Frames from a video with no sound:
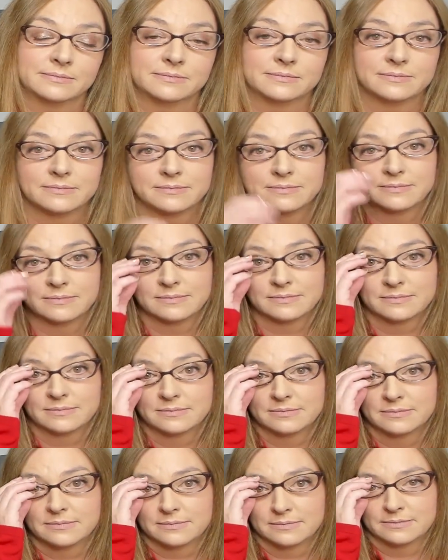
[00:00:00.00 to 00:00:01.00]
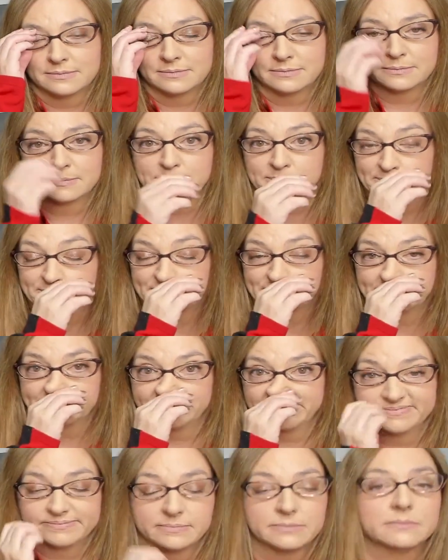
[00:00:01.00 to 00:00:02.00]

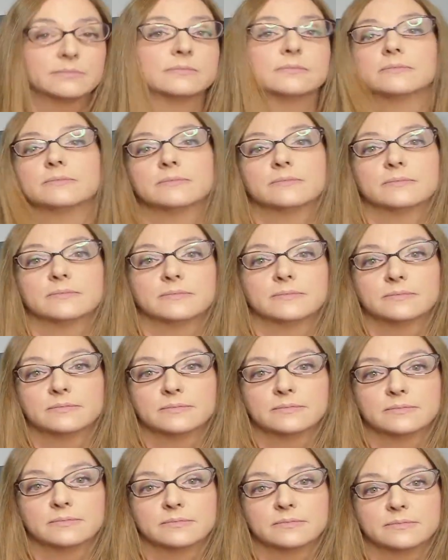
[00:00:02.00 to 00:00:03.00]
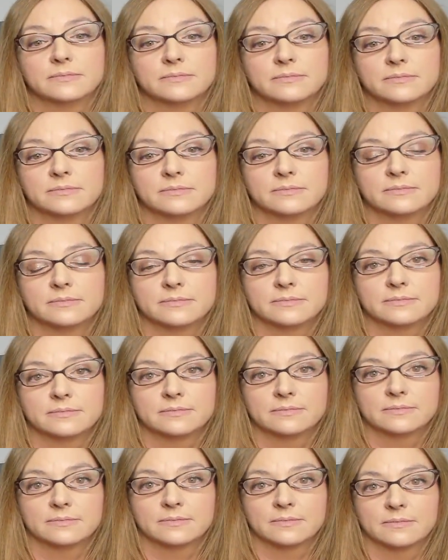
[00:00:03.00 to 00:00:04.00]

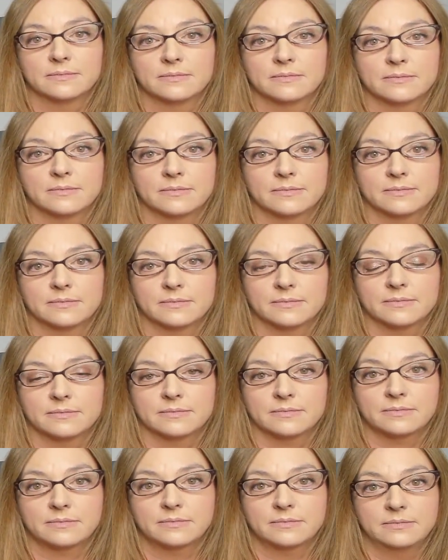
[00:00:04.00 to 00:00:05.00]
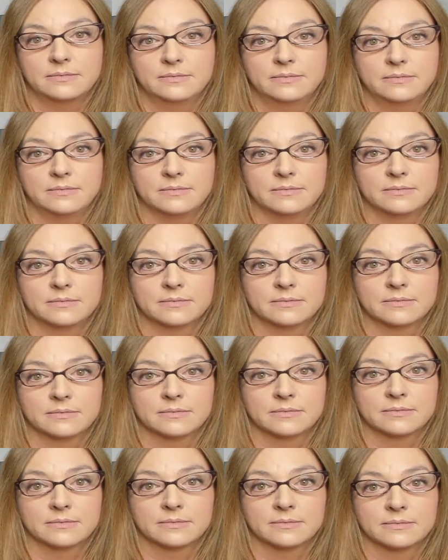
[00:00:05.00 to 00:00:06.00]

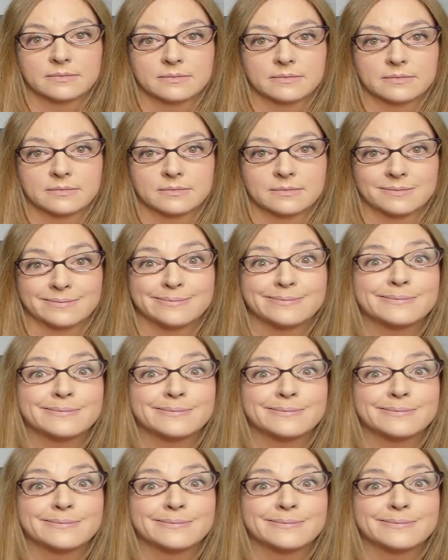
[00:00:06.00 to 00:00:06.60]
[no speech]